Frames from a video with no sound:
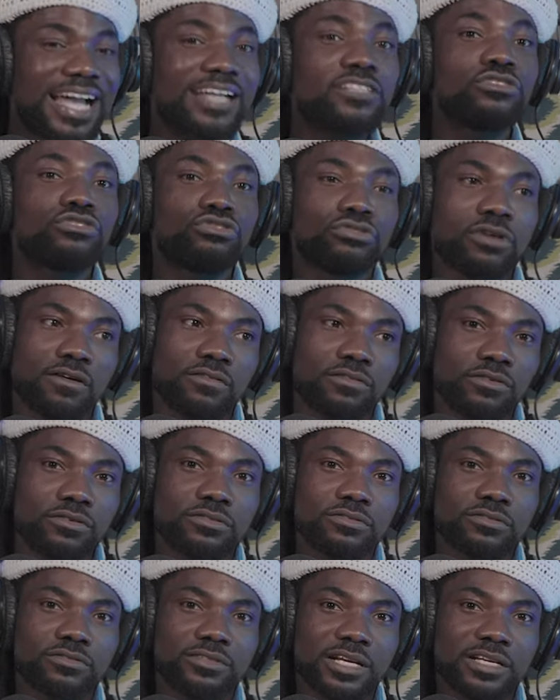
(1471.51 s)
I had to
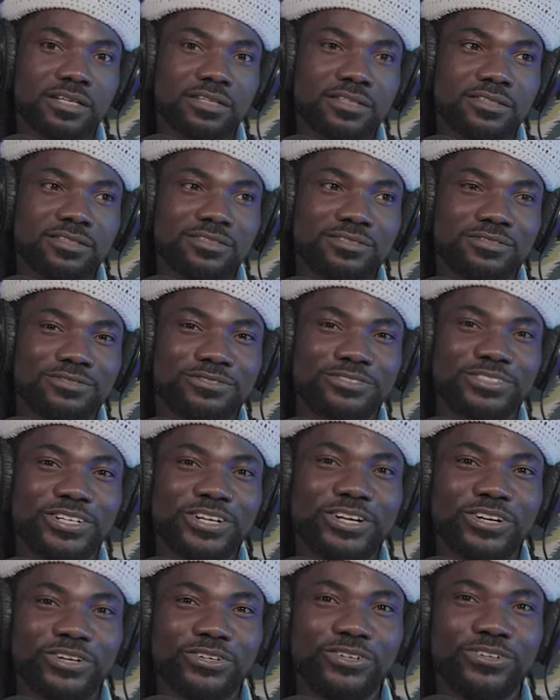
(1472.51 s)
travel, like
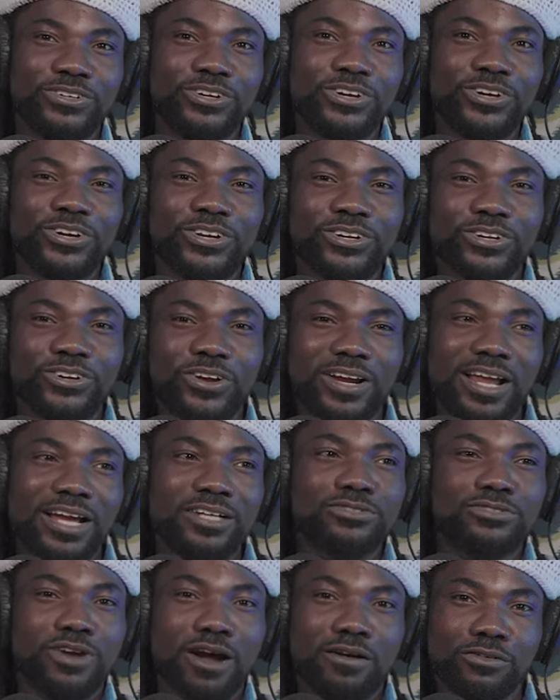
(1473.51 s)
not
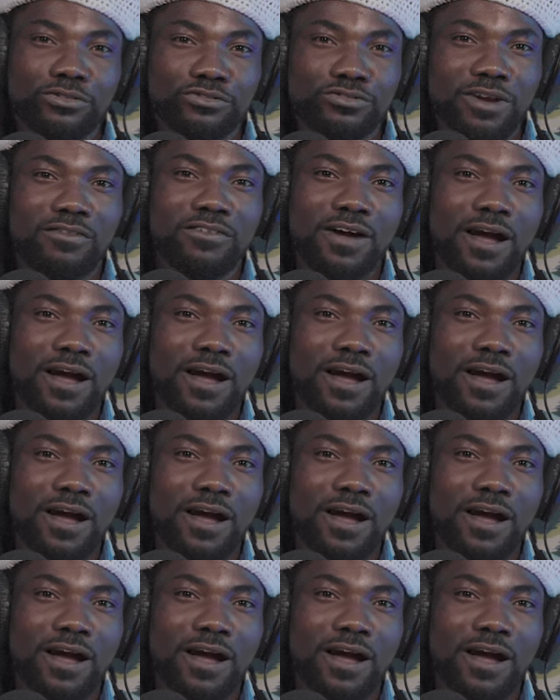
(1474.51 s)
like travel.